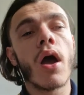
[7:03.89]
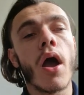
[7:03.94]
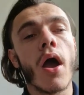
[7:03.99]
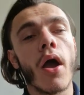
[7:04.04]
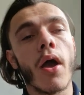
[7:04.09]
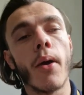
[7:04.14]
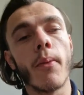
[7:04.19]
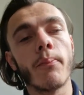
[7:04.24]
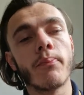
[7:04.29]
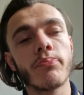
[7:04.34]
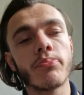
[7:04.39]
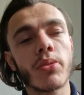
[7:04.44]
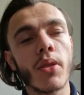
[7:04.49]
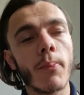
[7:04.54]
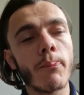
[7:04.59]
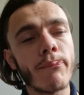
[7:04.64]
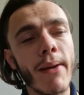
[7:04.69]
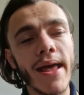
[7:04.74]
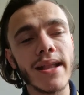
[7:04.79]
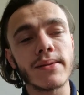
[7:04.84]

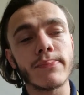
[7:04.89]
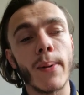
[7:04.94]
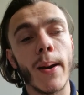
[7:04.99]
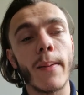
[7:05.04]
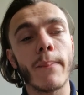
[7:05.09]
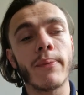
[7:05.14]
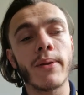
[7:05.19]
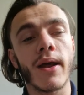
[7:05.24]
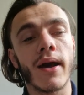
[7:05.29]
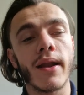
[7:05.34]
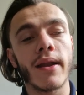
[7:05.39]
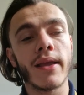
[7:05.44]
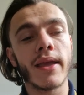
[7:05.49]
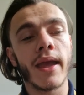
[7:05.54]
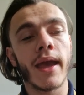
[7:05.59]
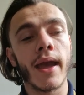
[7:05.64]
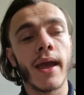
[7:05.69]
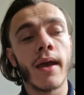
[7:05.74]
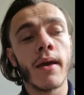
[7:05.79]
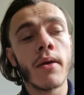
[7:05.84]
Back-to-back player of the
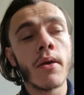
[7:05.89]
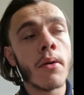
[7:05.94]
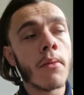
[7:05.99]
year.